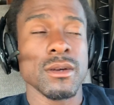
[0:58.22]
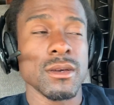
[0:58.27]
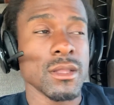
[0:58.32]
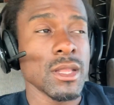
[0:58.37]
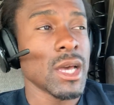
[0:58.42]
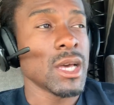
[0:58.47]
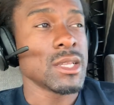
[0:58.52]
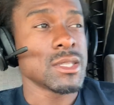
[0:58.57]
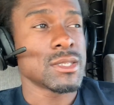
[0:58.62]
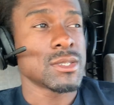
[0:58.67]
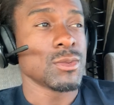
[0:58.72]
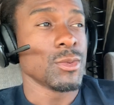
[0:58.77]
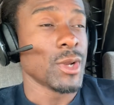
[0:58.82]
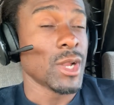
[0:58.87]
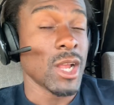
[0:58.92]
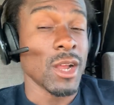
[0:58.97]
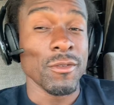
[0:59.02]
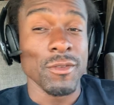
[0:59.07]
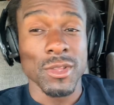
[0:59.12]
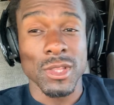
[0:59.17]
That's with
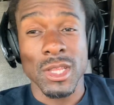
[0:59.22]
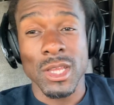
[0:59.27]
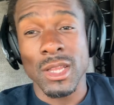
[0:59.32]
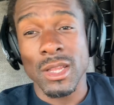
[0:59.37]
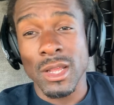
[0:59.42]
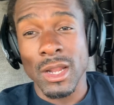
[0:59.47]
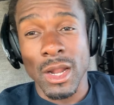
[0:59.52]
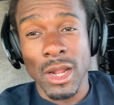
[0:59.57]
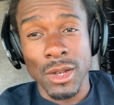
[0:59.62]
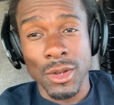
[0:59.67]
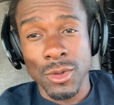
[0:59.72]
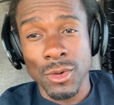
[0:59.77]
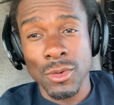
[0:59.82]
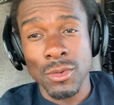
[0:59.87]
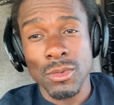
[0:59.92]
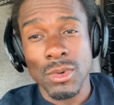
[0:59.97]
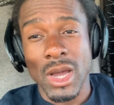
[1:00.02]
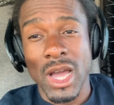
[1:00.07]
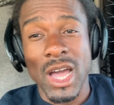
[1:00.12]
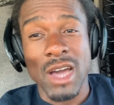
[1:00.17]
everything that I do.
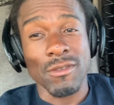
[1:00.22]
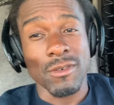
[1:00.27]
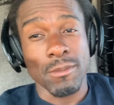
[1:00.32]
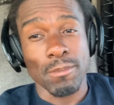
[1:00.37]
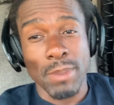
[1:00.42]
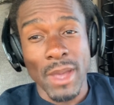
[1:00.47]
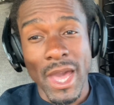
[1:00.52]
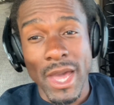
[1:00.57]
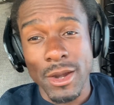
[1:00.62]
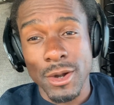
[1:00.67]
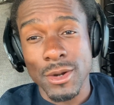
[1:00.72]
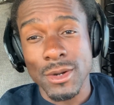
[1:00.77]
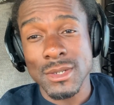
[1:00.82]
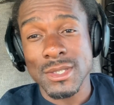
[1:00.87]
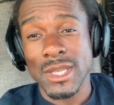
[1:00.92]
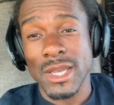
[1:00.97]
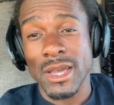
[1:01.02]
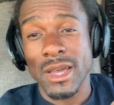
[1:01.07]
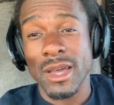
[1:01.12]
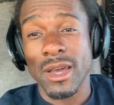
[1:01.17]
I have a pattern
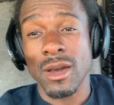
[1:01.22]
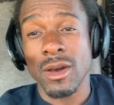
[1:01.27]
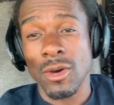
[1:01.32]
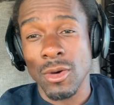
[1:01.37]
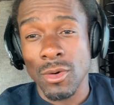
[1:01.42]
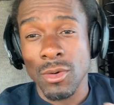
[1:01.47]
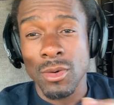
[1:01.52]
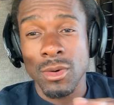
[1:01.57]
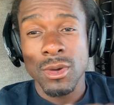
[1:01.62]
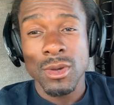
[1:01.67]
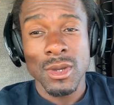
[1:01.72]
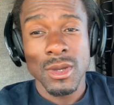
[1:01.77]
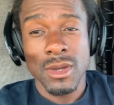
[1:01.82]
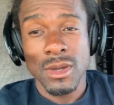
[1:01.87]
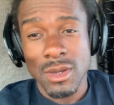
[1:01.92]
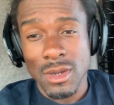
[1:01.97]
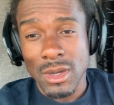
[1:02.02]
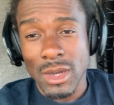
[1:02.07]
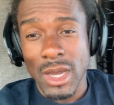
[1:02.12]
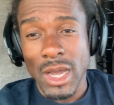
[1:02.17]
to how
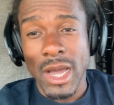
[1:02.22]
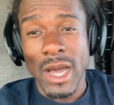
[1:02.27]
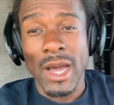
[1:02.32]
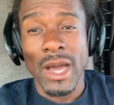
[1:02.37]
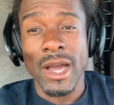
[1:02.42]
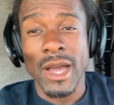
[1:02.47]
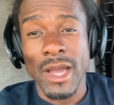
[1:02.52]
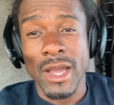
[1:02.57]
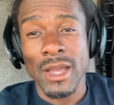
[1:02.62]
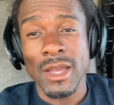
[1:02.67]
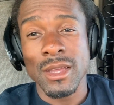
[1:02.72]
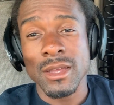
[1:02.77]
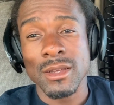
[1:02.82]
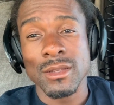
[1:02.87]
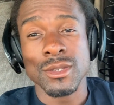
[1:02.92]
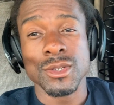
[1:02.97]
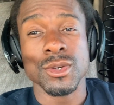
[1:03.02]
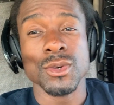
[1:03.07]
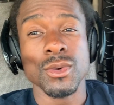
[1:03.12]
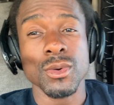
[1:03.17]
I
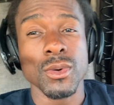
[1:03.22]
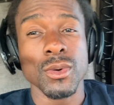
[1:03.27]
do